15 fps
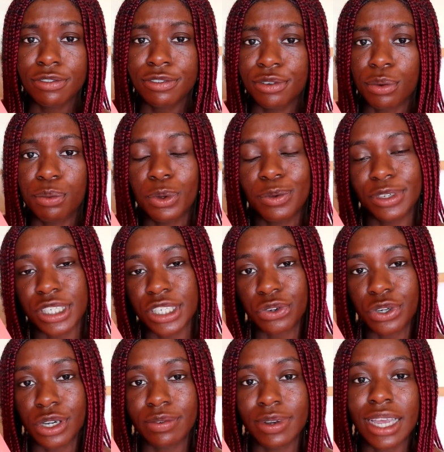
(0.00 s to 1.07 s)
from What
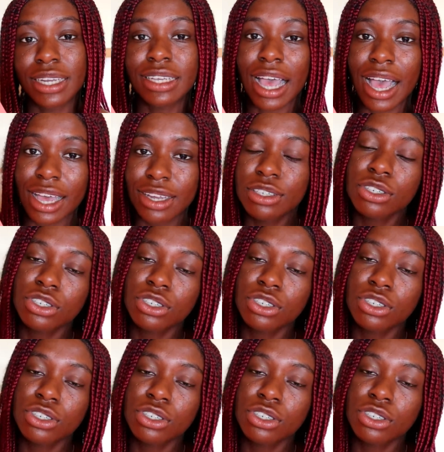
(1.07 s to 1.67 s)
Victoria Read and